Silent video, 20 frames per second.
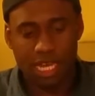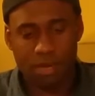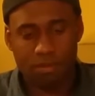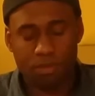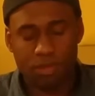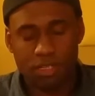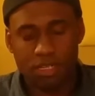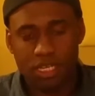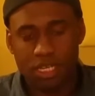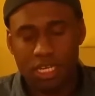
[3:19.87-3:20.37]

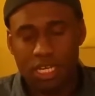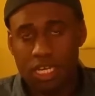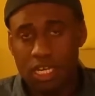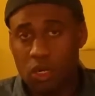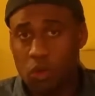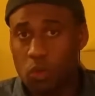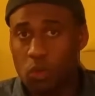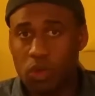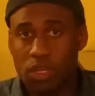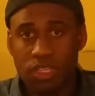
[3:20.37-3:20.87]
happened.
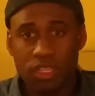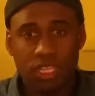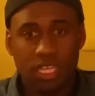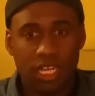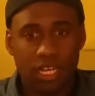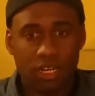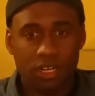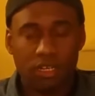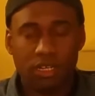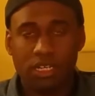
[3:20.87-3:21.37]
Went
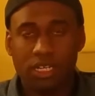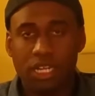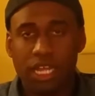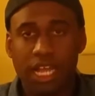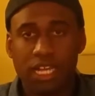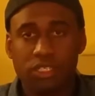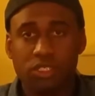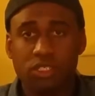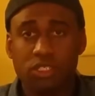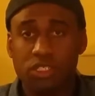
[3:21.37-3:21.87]
there,
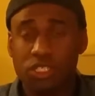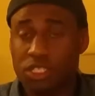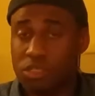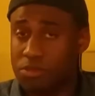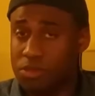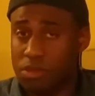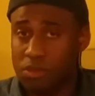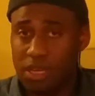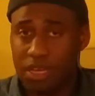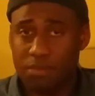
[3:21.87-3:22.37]
excellent
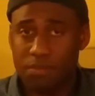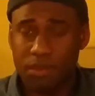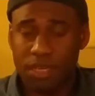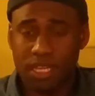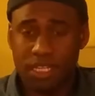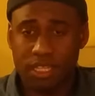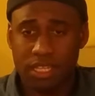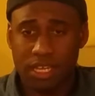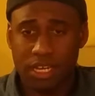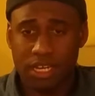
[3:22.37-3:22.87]
gentleman I
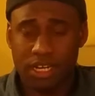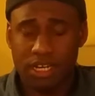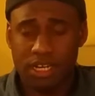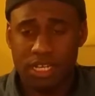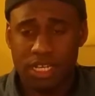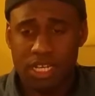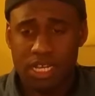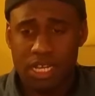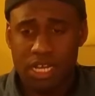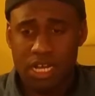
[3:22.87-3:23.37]
met
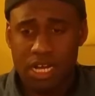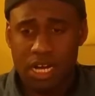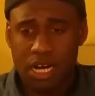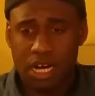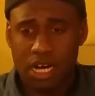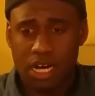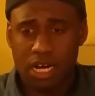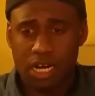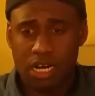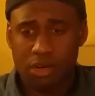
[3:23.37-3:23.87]
there.
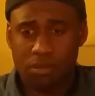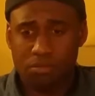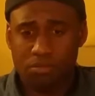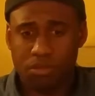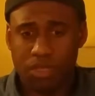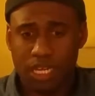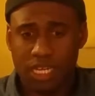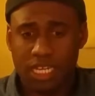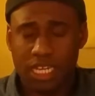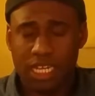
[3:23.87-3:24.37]

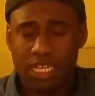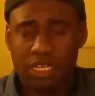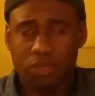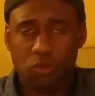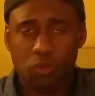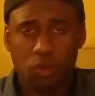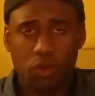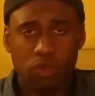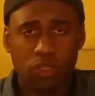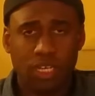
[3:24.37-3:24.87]

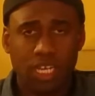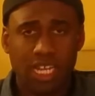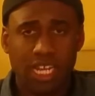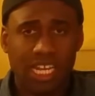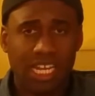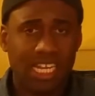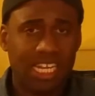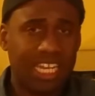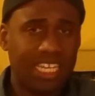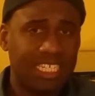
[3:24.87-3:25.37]
Again, we were looking
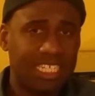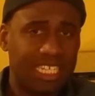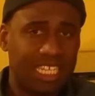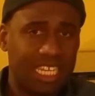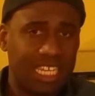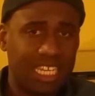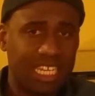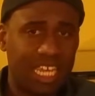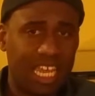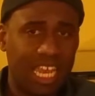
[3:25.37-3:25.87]
at a
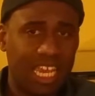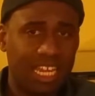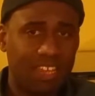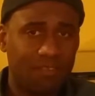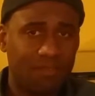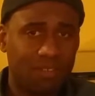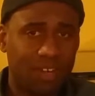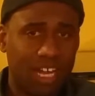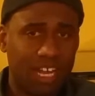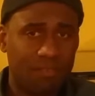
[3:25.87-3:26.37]

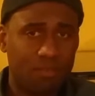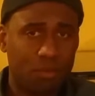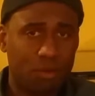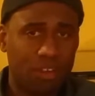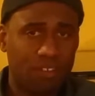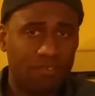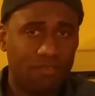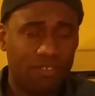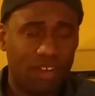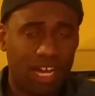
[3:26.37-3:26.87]

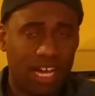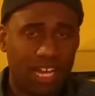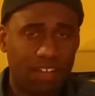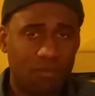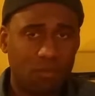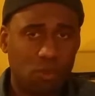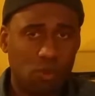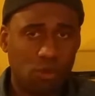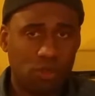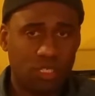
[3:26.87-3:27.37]
1985.5
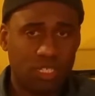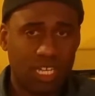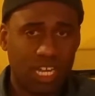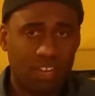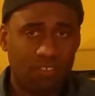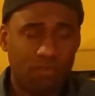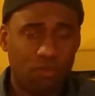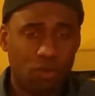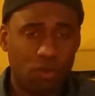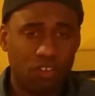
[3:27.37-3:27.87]
Porsche
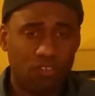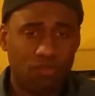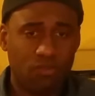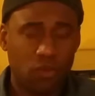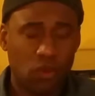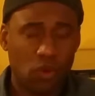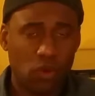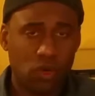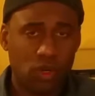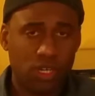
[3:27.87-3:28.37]

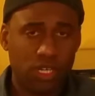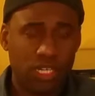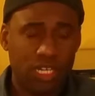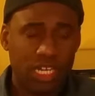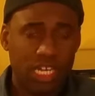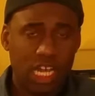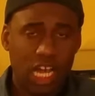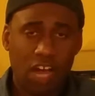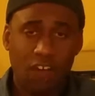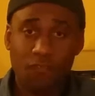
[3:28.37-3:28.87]
944.
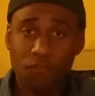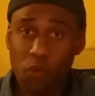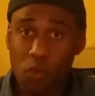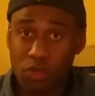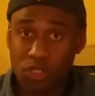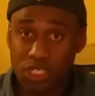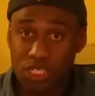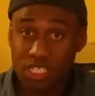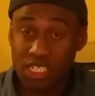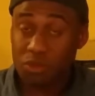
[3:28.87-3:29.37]

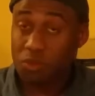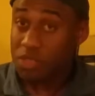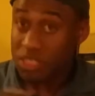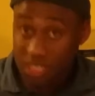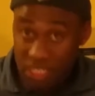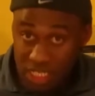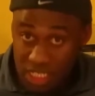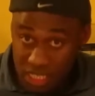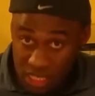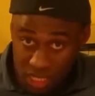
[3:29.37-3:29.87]
Unfortunately, we
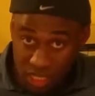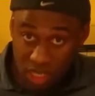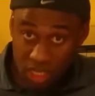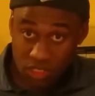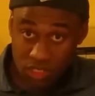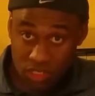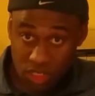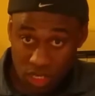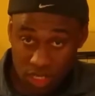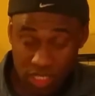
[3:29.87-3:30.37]
couldn't get the
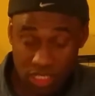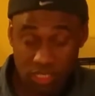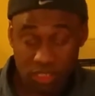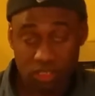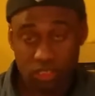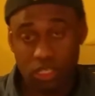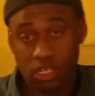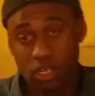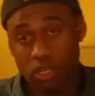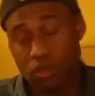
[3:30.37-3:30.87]
car started,
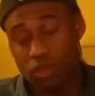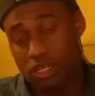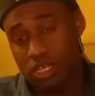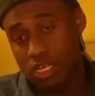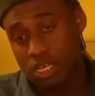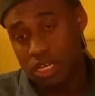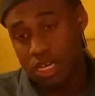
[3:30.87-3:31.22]
so